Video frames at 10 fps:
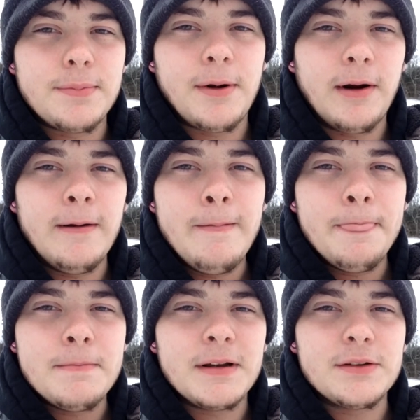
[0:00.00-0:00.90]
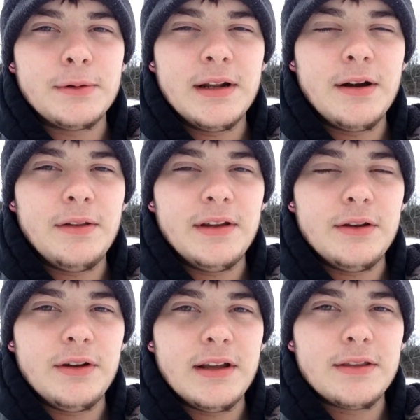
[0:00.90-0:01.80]
part because we know that
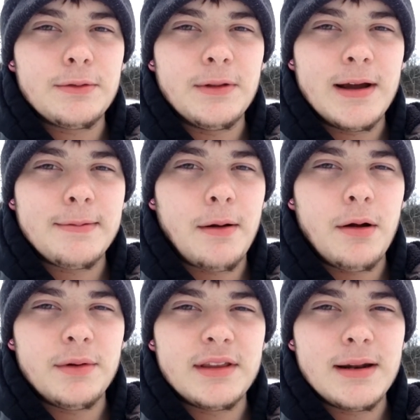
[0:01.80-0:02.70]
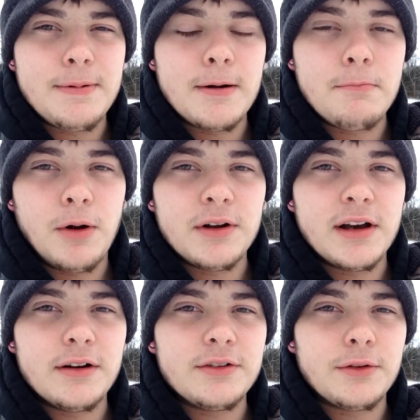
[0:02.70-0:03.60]
you can get through that probably with any pair of bolt
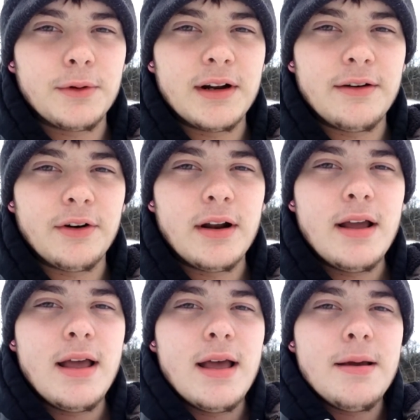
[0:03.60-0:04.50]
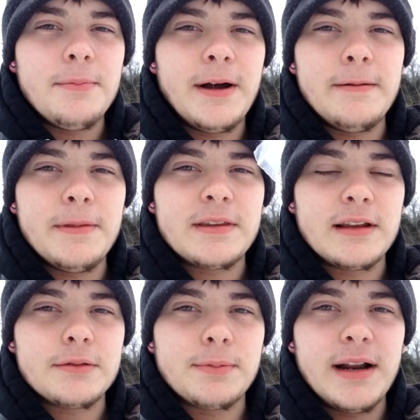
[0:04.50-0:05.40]
cutters or whatever. But this
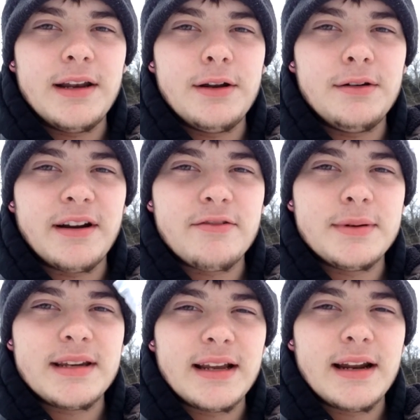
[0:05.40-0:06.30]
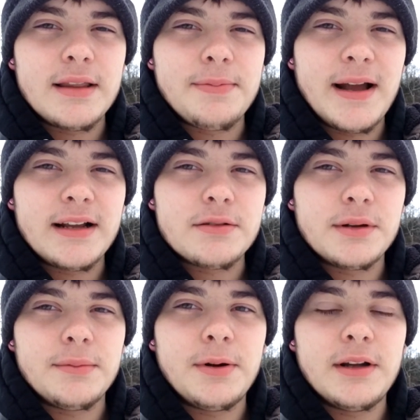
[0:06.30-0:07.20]
thing's brand new, never been taken out of the package. We're
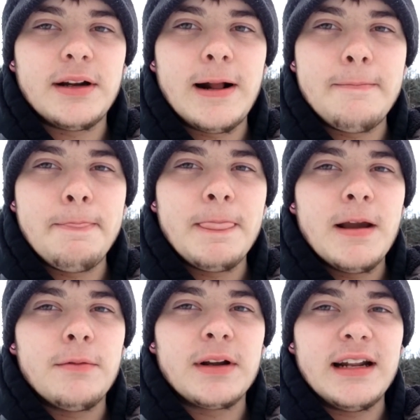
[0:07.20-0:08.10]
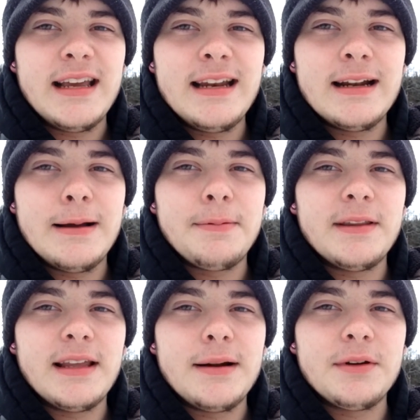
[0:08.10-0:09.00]
going to put it up. We're going to heat it up.
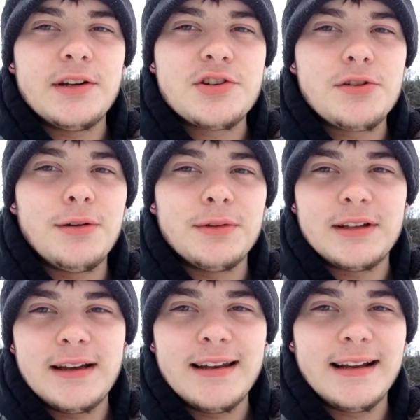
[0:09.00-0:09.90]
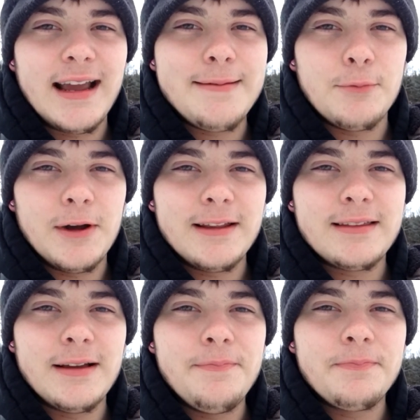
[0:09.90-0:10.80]
Then I'm going to shoot it with the gun it came
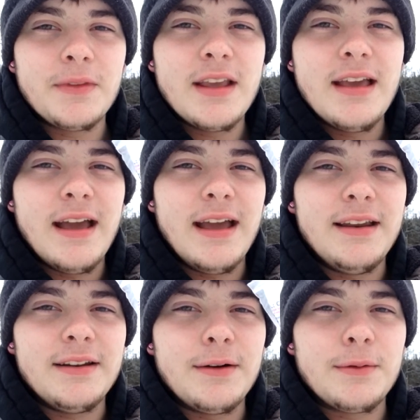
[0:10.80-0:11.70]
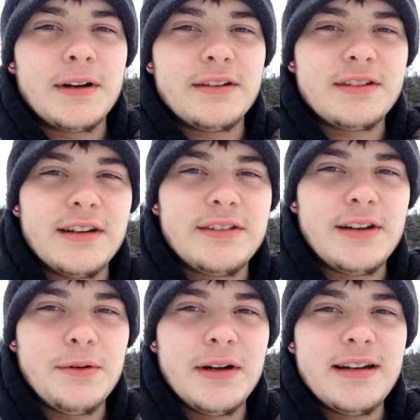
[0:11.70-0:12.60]
with. And uh, we're just going to
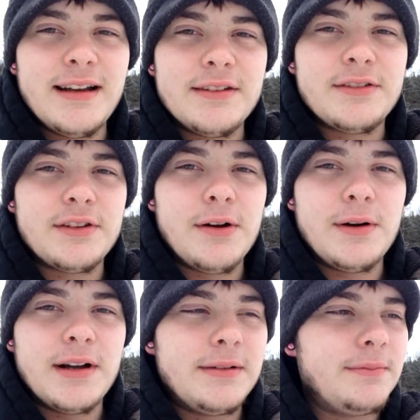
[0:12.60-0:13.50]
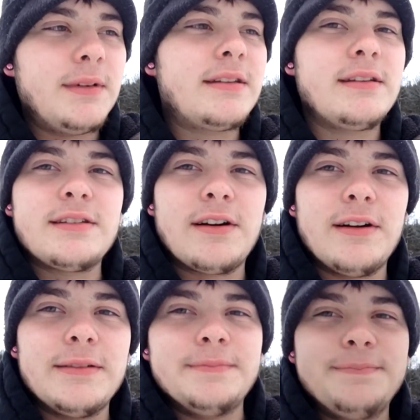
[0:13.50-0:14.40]
see what it does. So uh, let's get started.